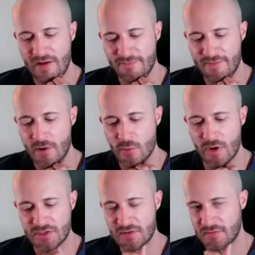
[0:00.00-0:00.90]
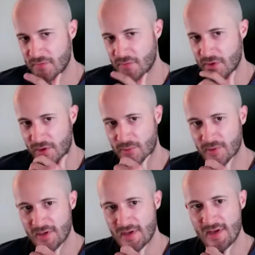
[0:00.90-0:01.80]
my final question for you
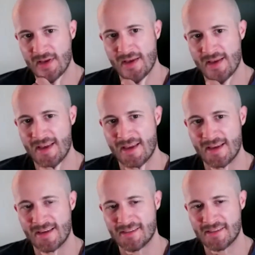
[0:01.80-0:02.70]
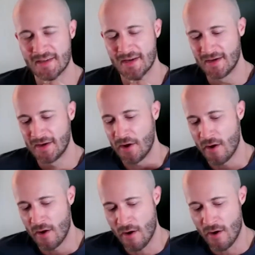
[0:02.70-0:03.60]
is
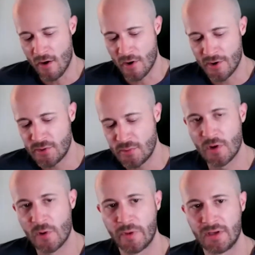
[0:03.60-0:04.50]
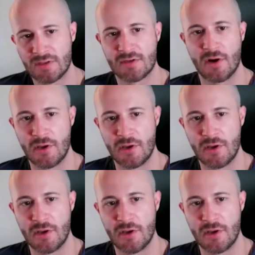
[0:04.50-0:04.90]
Are you going to,